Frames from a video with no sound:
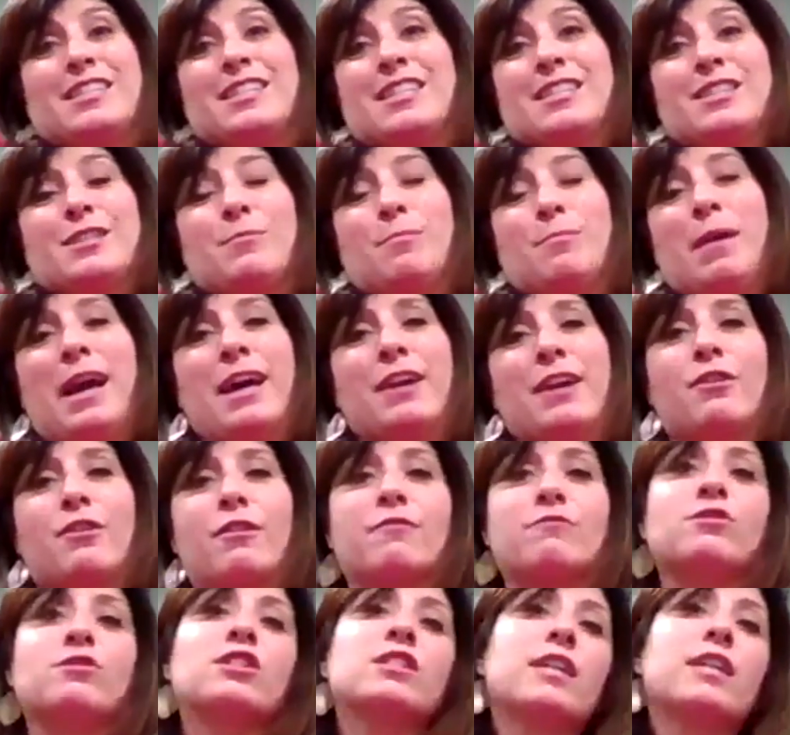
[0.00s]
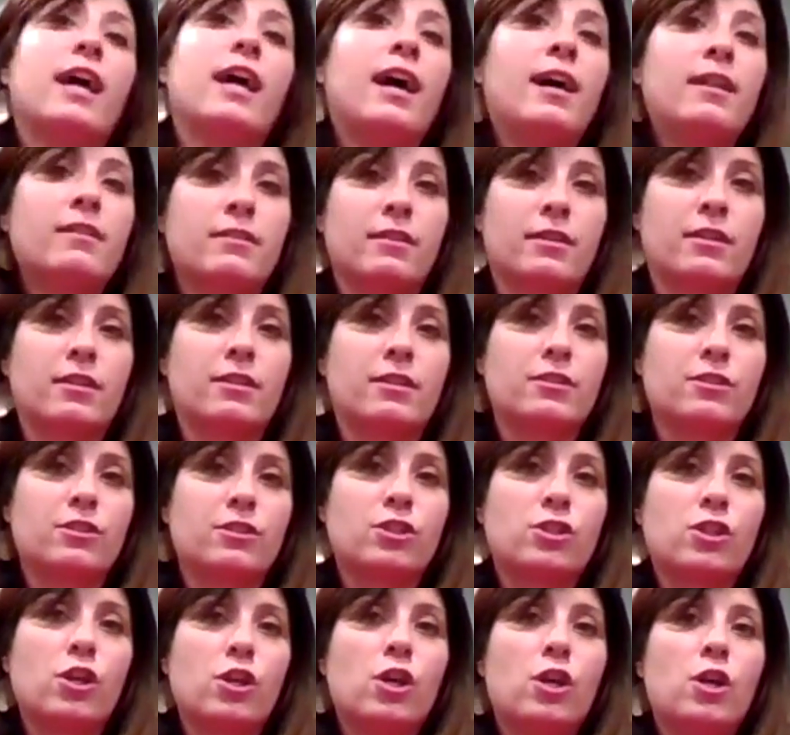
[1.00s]
it doesn't matter, of
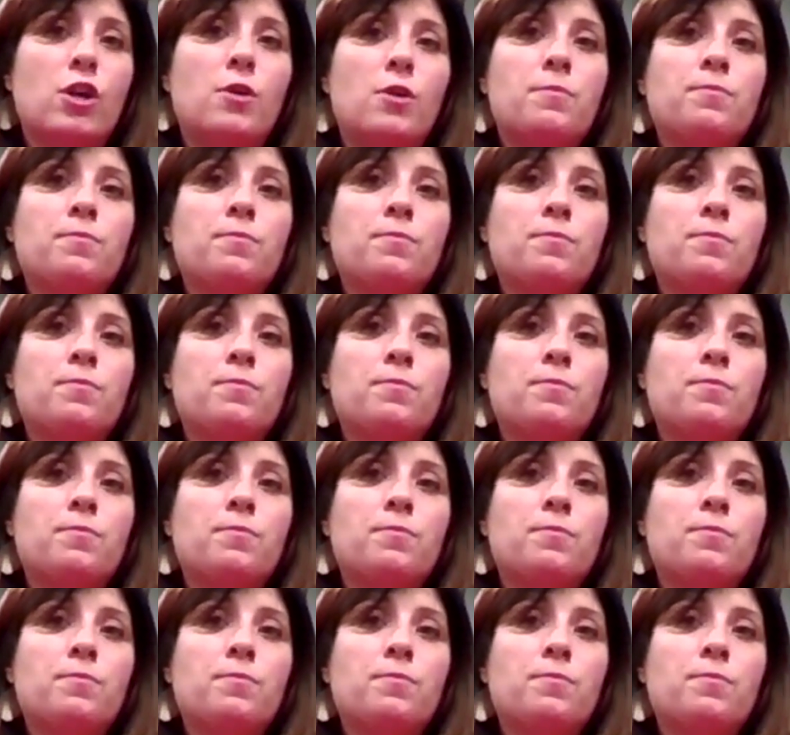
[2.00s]
dollars